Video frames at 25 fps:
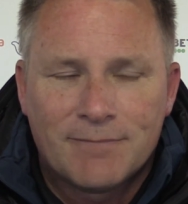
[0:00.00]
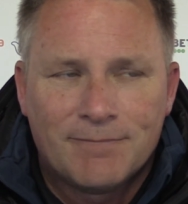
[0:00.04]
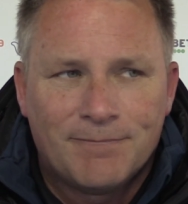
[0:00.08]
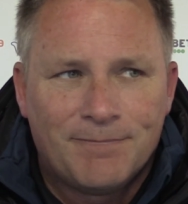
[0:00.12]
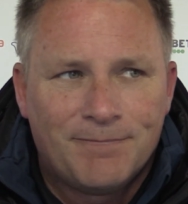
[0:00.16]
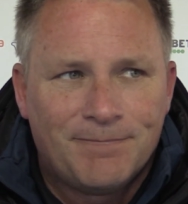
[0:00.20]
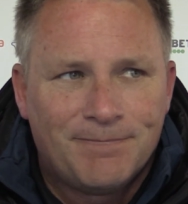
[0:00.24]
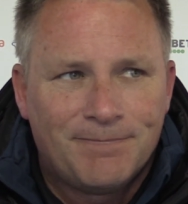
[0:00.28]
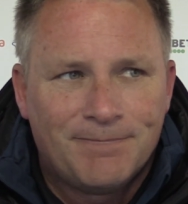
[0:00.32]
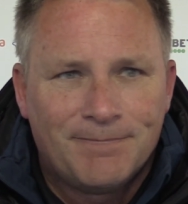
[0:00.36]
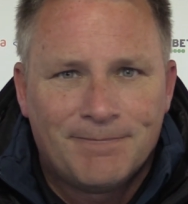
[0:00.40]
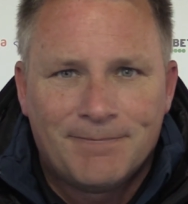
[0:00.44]

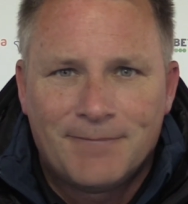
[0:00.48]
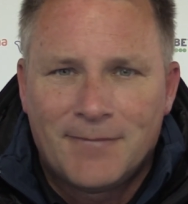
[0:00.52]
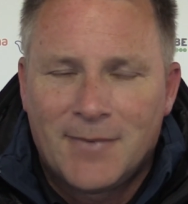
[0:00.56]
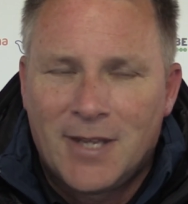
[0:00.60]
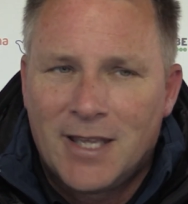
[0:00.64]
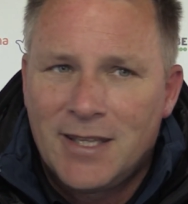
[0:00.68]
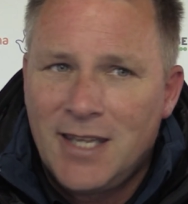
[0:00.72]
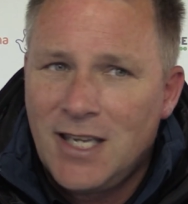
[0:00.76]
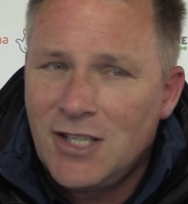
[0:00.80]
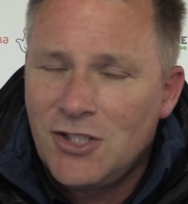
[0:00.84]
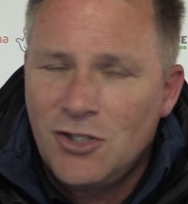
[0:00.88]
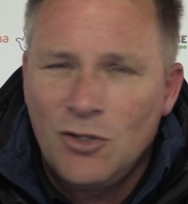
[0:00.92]

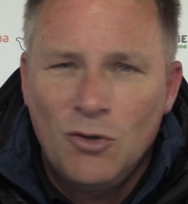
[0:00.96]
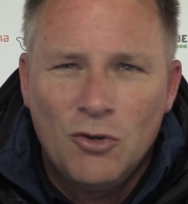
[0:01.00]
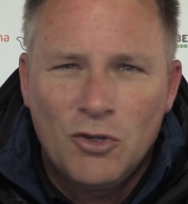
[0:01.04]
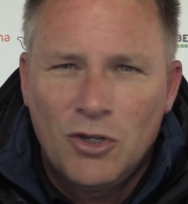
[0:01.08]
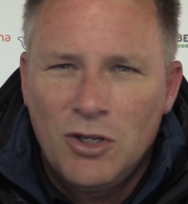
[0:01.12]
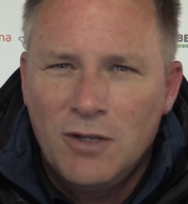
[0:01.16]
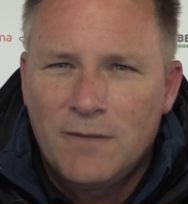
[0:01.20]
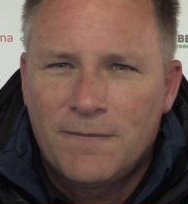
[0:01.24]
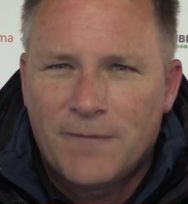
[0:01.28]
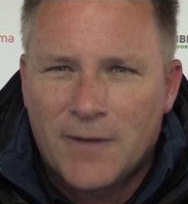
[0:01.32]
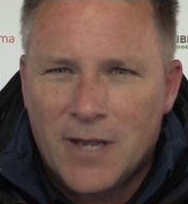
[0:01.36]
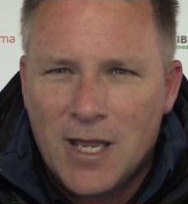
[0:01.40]
And that's
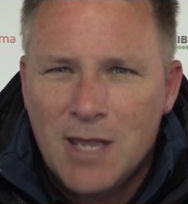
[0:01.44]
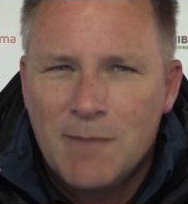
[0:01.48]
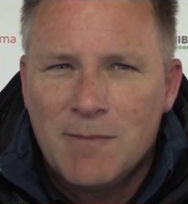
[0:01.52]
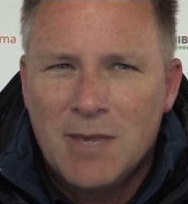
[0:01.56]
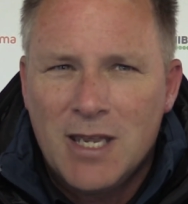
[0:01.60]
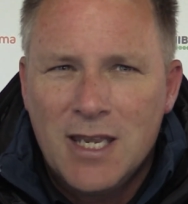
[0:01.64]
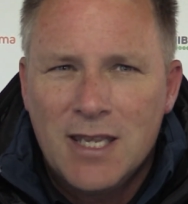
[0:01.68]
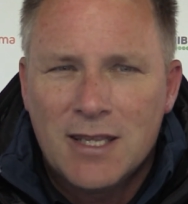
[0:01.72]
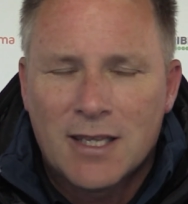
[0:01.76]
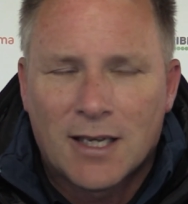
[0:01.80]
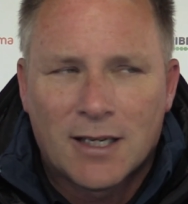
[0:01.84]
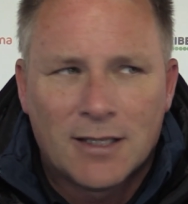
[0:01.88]
not good for him
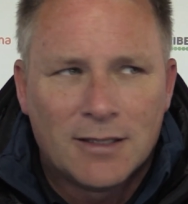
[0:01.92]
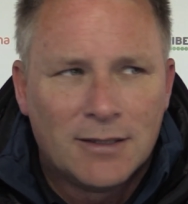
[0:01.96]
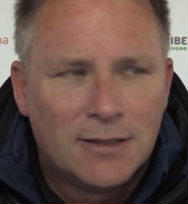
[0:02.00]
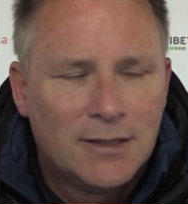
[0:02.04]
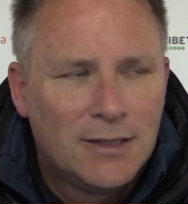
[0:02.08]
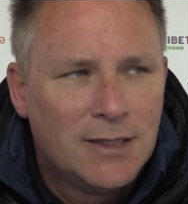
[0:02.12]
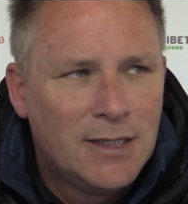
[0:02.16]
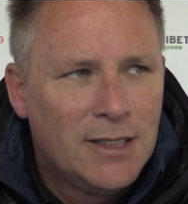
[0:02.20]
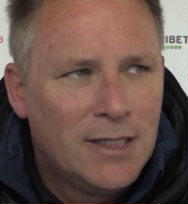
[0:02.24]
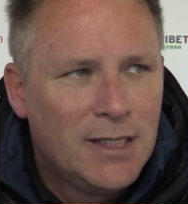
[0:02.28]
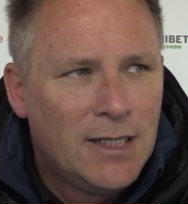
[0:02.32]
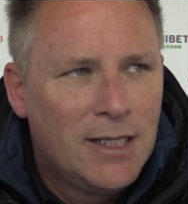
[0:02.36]
either.
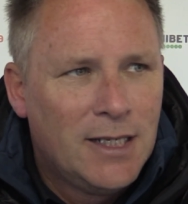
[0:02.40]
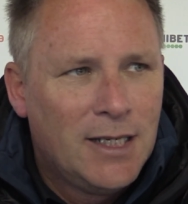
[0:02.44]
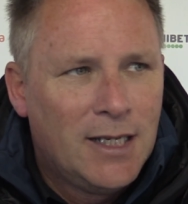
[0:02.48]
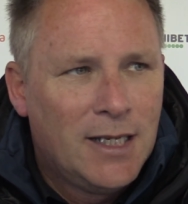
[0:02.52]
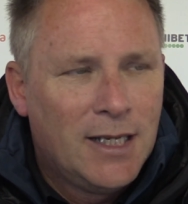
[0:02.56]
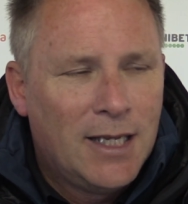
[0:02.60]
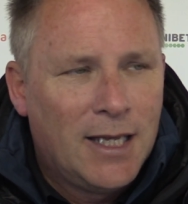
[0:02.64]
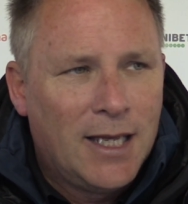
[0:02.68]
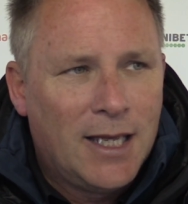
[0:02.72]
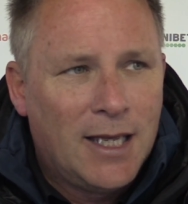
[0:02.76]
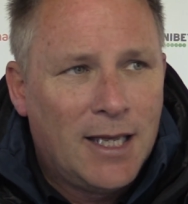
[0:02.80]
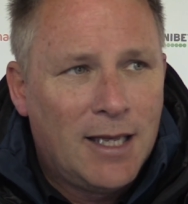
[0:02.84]

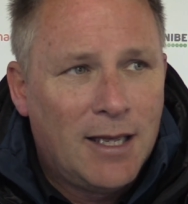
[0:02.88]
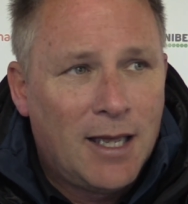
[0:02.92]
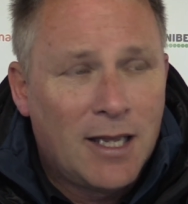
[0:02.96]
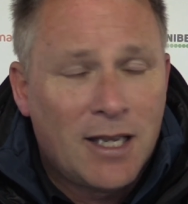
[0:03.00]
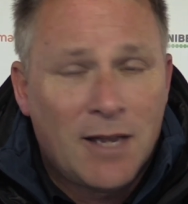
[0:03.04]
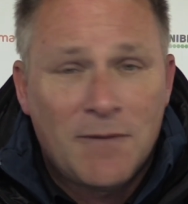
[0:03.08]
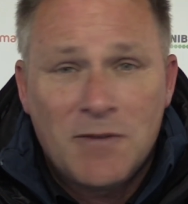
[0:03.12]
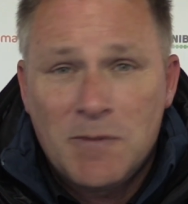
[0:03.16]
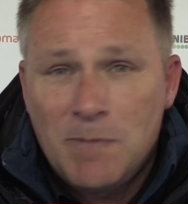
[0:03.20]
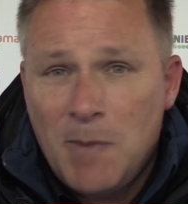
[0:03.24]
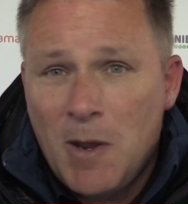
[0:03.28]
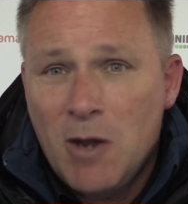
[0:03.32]

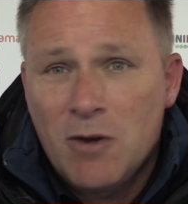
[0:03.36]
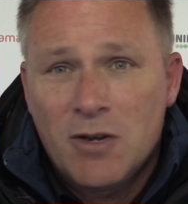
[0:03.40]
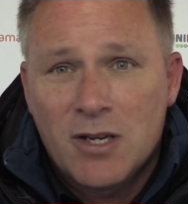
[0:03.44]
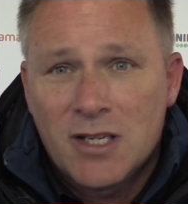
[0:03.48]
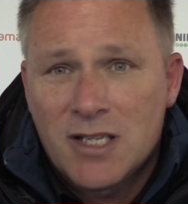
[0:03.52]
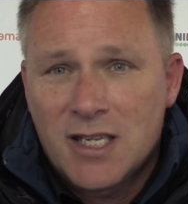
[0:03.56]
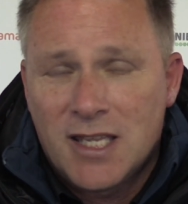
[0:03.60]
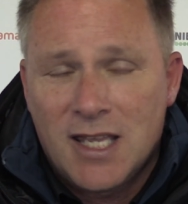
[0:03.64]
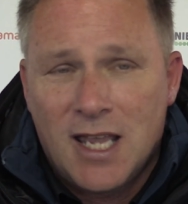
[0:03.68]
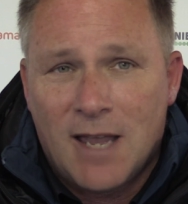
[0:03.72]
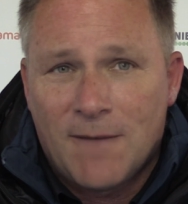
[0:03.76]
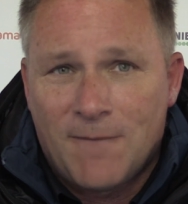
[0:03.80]
And I've
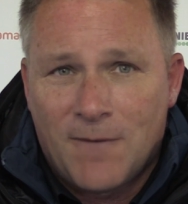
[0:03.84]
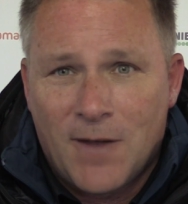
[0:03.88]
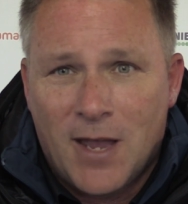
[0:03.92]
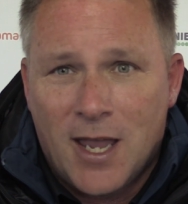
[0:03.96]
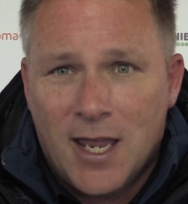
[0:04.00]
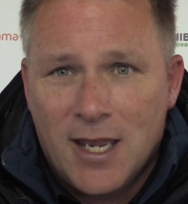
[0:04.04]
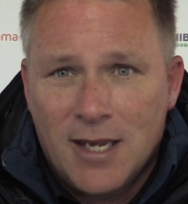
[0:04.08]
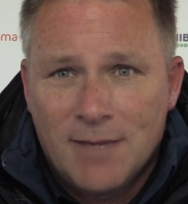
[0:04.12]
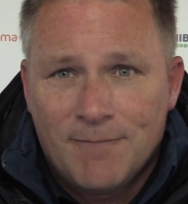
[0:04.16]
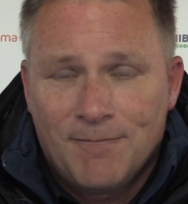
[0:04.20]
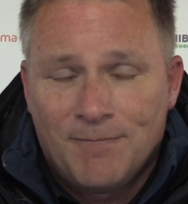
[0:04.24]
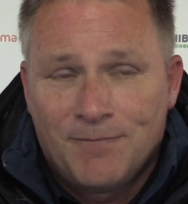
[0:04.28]
spoken to the
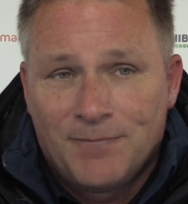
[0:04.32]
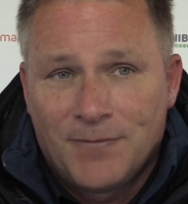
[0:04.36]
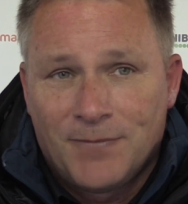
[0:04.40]
FA,